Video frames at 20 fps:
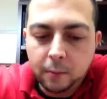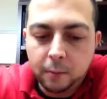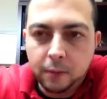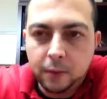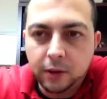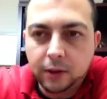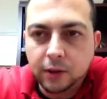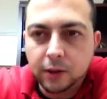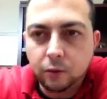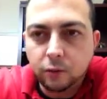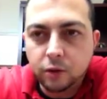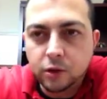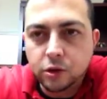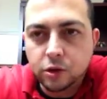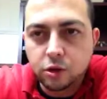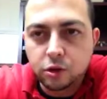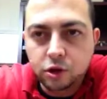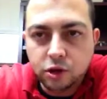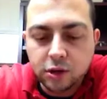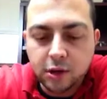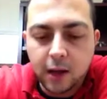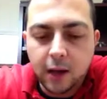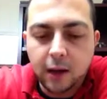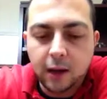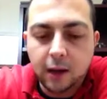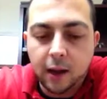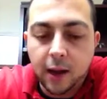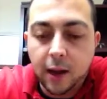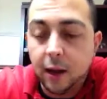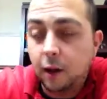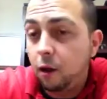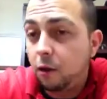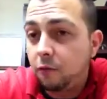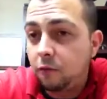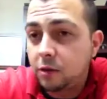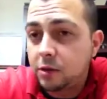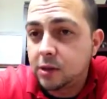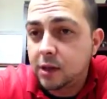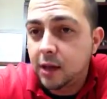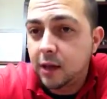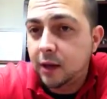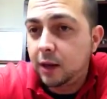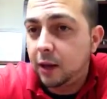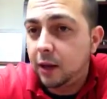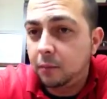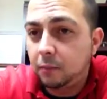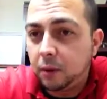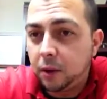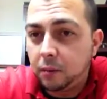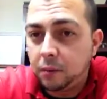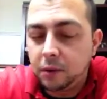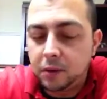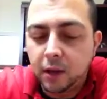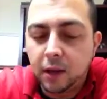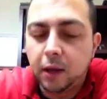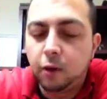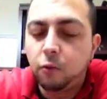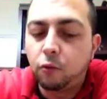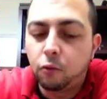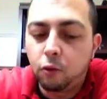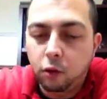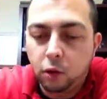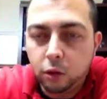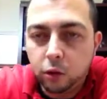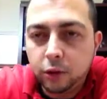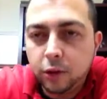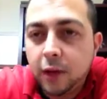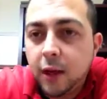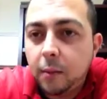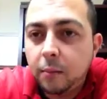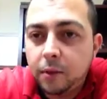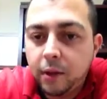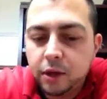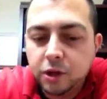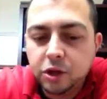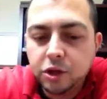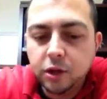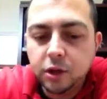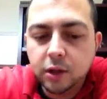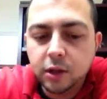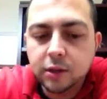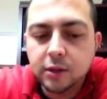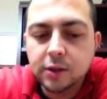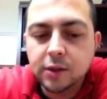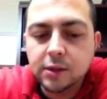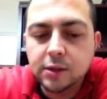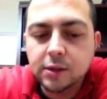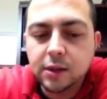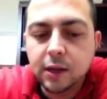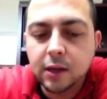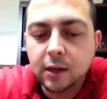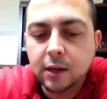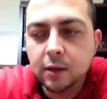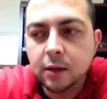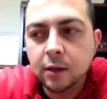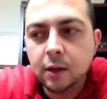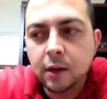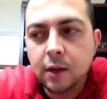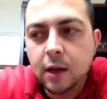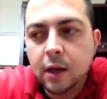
but the research site had oversight and maybe they enrolled that patient into the study,